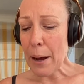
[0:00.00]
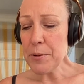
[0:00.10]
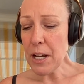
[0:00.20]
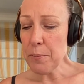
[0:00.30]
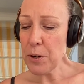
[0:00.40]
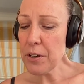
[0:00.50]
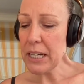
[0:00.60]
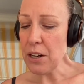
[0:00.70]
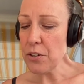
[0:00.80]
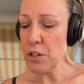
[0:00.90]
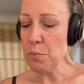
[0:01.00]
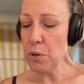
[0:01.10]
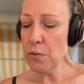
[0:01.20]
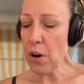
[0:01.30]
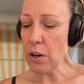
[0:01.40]
wrapped up her gear to
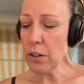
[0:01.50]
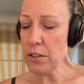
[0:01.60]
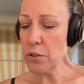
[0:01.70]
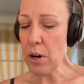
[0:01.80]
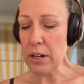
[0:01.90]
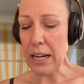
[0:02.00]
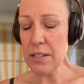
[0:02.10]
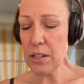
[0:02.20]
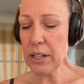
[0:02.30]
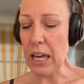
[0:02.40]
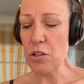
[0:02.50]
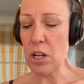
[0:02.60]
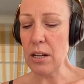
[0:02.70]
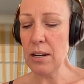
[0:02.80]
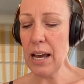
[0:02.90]
move our, to our next
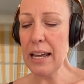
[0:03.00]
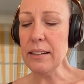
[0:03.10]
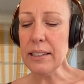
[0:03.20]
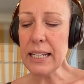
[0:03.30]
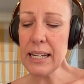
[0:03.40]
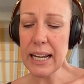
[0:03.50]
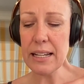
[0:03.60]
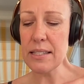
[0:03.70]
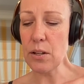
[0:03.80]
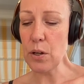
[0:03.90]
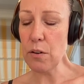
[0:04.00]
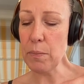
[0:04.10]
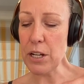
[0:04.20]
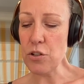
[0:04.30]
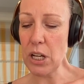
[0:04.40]
location, I leaned against the hood
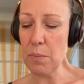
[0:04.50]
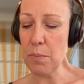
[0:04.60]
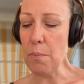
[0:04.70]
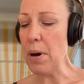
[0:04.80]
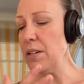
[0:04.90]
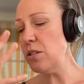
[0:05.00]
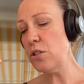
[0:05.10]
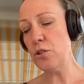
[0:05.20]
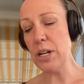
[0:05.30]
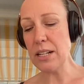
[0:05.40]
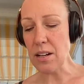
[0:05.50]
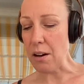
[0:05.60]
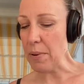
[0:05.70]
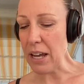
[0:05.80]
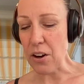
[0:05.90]
of my Jeep, mud streaked
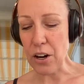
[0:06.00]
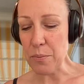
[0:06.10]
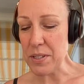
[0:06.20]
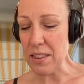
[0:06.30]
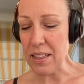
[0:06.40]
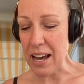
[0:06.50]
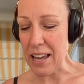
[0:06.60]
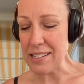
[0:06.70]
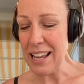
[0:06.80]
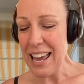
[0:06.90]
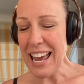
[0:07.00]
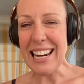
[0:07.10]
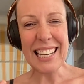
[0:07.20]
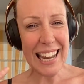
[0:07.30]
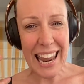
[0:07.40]
on my arms and thighs
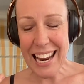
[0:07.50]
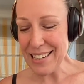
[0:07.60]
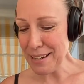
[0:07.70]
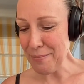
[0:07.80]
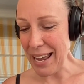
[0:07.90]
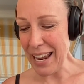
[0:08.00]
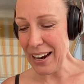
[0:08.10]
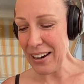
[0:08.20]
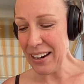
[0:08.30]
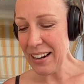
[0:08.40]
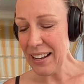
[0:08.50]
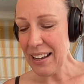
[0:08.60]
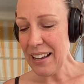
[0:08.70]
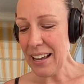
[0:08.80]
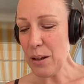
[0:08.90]
and caked in my hair.
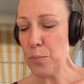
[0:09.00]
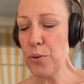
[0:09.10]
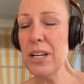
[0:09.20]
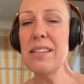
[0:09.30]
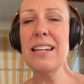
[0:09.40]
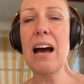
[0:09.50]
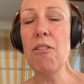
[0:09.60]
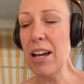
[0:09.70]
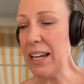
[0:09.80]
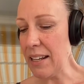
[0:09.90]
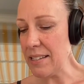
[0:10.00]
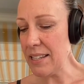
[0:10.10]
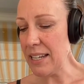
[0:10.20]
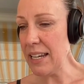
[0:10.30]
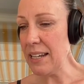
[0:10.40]
I breathed out
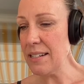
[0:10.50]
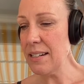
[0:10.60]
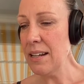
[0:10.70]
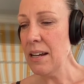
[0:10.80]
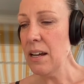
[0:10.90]
against the heat.